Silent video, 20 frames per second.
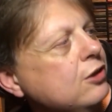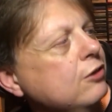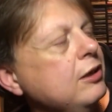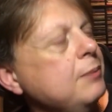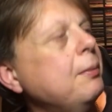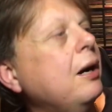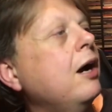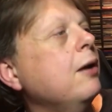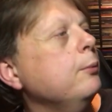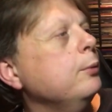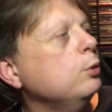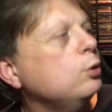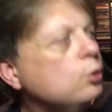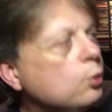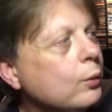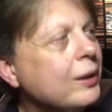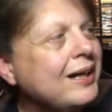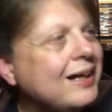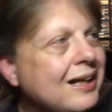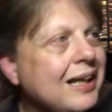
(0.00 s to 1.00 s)
story, but I will
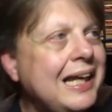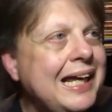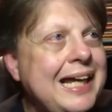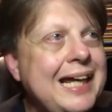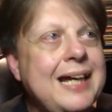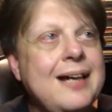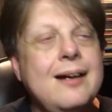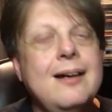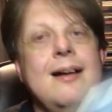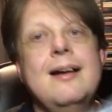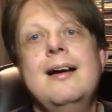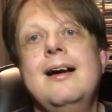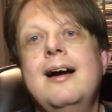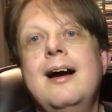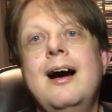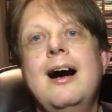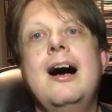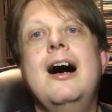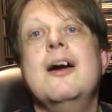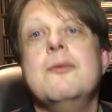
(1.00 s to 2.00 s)
quickly.
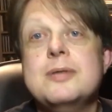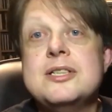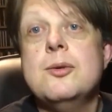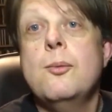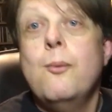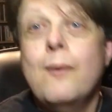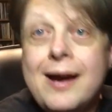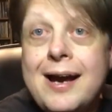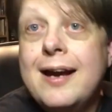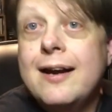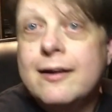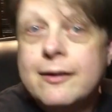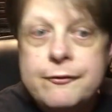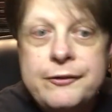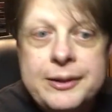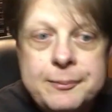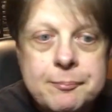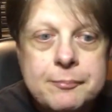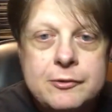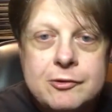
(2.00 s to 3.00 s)
I was aware of
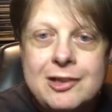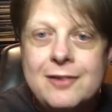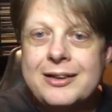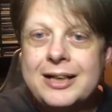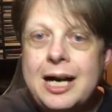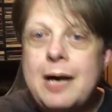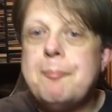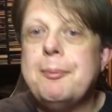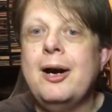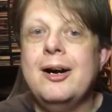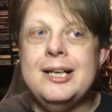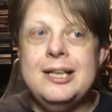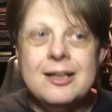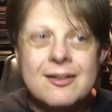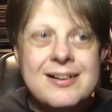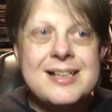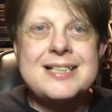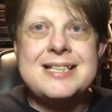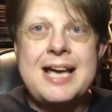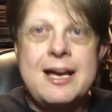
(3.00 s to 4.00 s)
him growing up. I
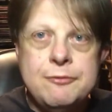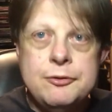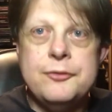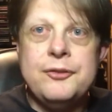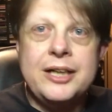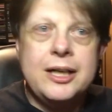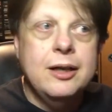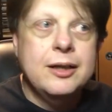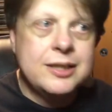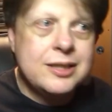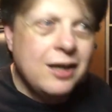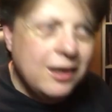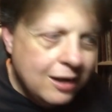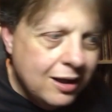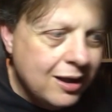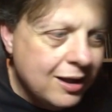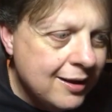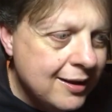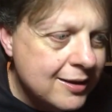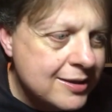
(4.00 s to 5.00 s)
liked everything I'd
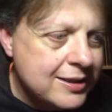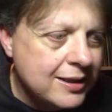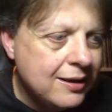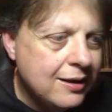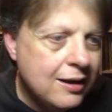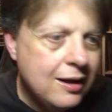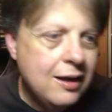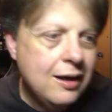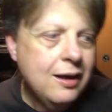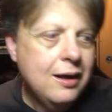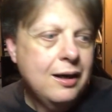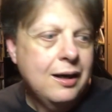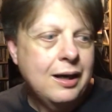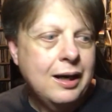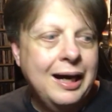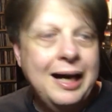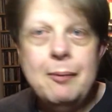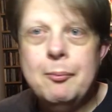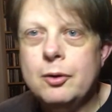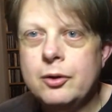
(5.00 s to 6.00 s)
heard.
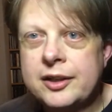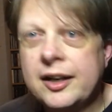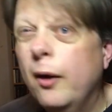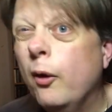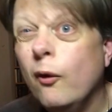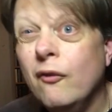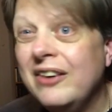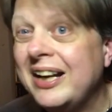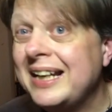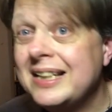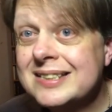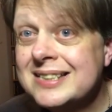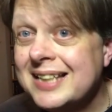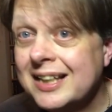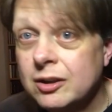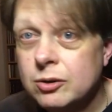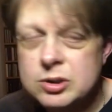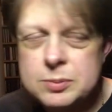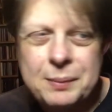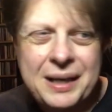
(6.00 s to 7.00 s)
All the hit
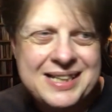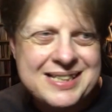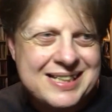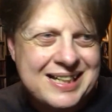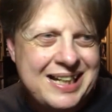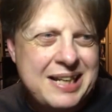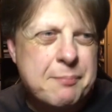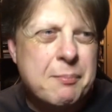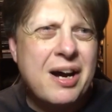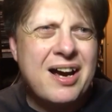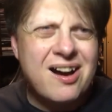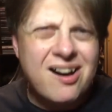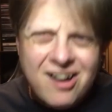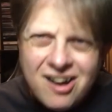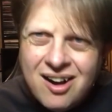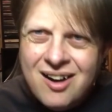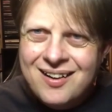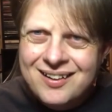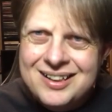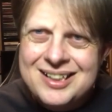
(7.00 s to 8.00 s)
singles, basically. My
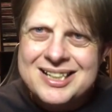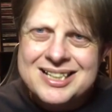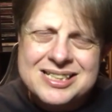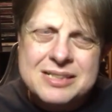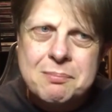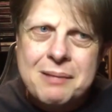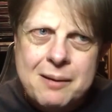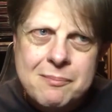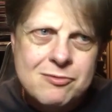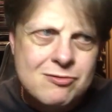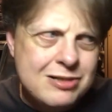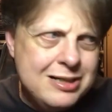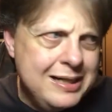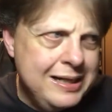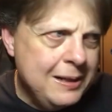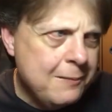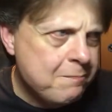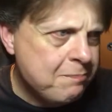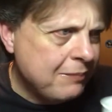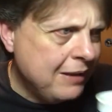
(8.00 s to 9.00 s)
earliest
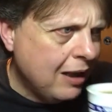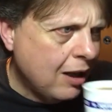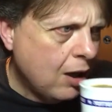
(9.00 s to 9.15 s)
memory,